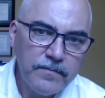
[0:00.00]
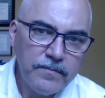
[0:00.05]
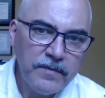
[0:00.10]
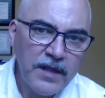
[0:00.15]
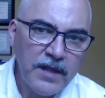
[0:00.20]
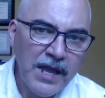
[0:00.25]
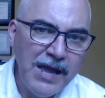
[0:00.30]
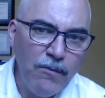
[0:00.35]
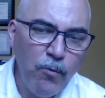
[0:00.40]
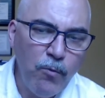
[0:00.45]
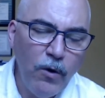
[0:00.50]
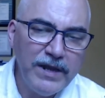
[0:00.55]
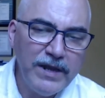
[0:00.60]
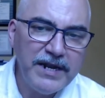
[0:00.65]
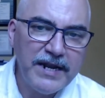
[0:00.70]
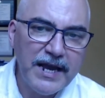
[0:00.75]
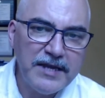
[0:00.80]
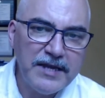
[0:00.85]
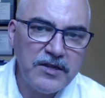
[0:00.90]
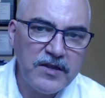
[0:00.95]
And what did
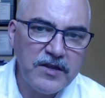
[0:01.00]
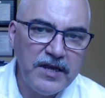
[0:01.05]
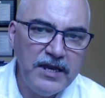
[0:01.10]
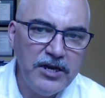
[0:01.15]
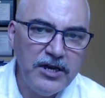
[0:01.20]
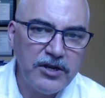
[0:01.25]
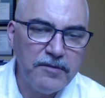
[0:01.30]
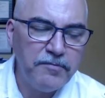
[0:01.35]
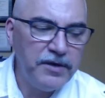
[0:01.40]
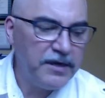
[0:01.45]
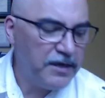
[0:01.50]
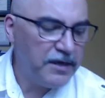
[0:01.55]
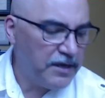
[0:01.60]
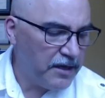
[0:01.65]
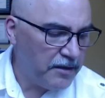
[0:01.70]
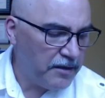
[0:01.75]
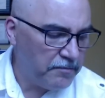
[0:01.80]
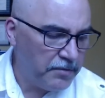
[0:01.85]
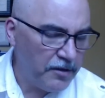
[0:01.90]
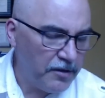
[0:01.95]
I see on a big
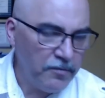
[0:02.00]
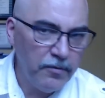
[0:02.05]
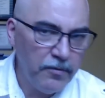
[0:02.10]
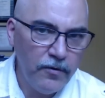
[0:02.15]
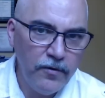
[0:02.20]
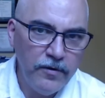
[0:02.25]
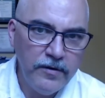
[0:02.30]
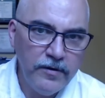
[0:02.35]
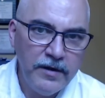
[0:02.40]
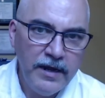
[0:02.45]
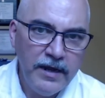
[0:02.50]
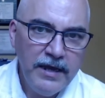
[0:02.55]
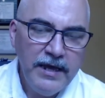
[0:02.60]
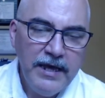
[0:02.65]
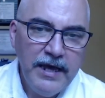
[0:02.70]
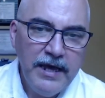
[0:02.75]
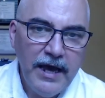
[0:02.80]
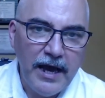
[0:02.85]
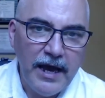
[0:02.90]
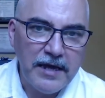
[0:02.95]
billboard?
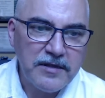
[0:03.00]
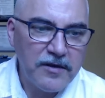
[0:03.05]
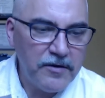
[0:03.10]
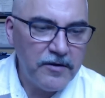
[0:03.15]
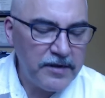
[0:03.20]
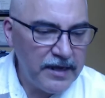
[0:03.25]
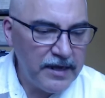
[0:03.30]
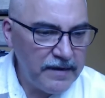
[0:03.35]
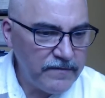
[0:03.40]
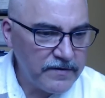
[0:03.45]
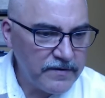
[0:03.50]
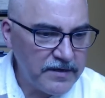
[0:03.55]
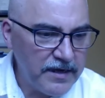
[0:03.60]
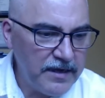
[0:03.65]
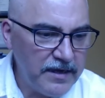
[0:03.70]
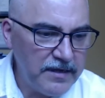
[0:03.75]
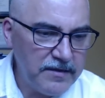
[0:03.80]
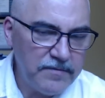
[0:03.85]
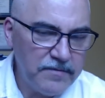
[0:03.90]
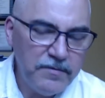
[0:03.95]
I saw an
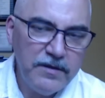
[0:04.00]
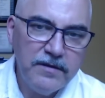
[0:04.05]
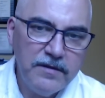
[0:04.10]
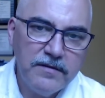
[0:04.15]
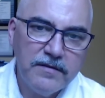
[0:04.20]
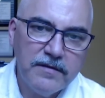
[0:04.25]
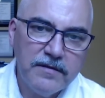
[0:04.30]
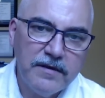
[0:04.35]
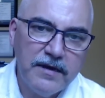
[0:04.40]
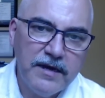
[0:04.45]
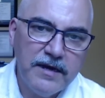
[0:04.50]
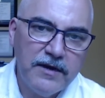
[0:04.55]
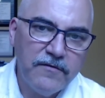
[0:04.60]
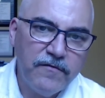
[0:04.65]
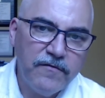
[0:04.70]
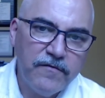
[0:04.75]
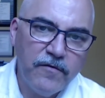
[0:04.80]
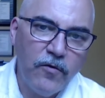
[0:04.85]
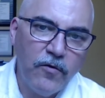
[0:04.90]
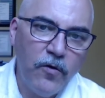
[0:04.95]
advertisement
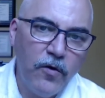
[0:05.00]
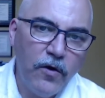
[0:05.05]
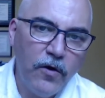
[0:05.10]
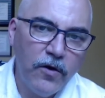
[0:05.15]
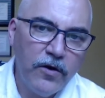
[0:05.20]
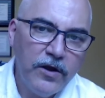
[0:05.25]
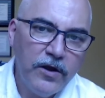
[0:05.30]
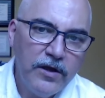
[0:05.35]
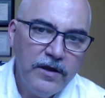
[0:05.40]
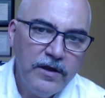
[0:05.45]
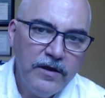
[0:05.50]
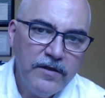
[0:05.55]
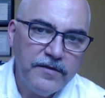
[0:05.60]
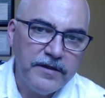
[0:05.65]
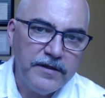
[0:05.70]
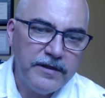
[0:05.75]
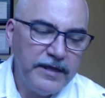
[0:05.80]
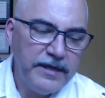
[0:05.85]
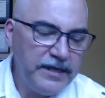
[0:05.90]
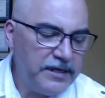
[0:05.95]
for the
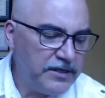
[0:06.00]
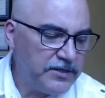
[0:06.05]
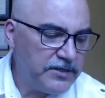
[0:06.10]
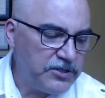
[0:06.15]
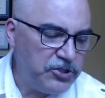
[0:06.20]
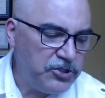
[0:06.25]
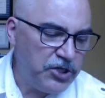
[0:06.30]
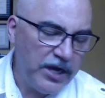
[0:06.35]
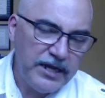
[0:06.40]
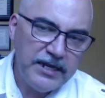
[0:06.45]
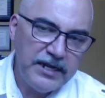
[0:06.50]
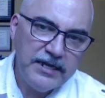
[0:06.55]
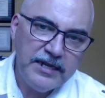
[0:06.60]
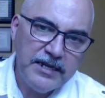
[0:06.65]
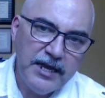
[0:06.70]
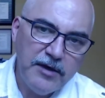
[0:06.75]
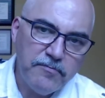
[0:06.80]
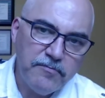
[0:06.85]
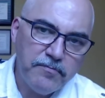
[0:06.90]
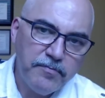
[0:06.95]
latest Johnny
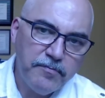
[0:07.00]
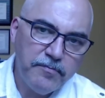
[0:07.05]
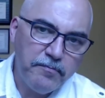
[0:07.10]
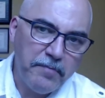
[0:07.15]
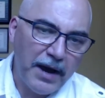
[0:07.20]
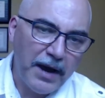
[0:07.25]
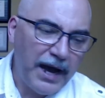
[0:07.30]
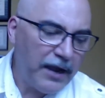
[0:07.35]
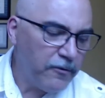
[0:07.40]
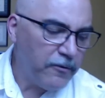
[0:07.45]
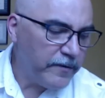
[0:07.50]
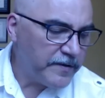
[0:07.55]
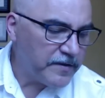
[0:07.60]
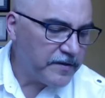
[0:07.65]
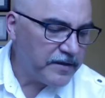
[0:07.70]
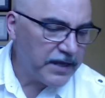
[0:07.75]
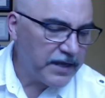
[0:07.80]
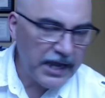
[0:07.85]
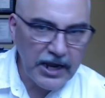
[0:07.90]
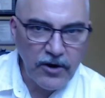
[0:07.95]
Depp Pirates of the
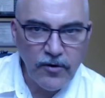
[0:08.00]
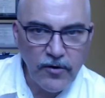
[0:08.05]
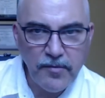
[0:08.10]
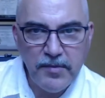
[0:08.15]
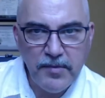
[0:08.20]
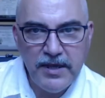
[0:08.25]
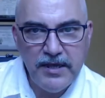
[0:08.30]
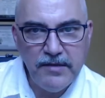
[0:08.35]
Caribbean